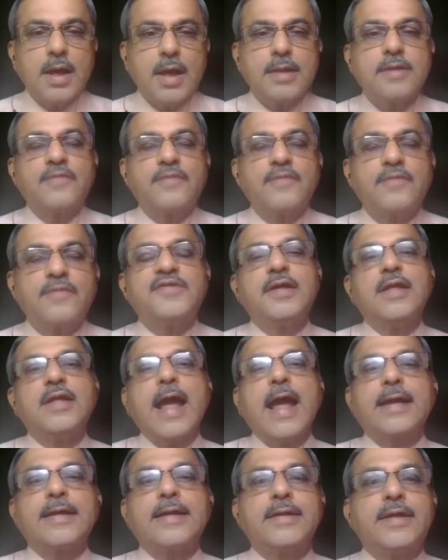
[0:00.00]
As I
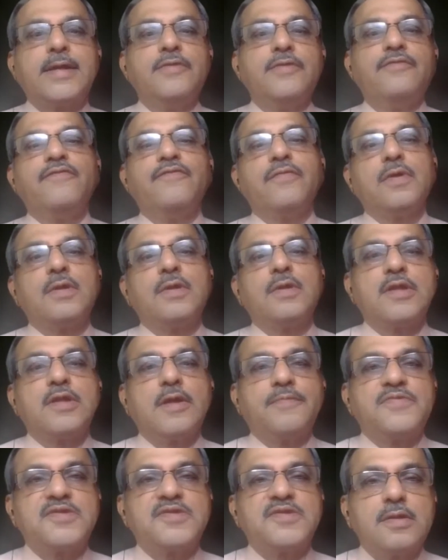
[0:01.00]
said, the active
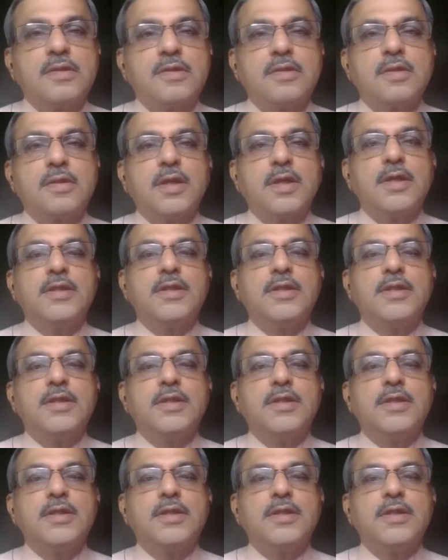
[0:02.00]
substance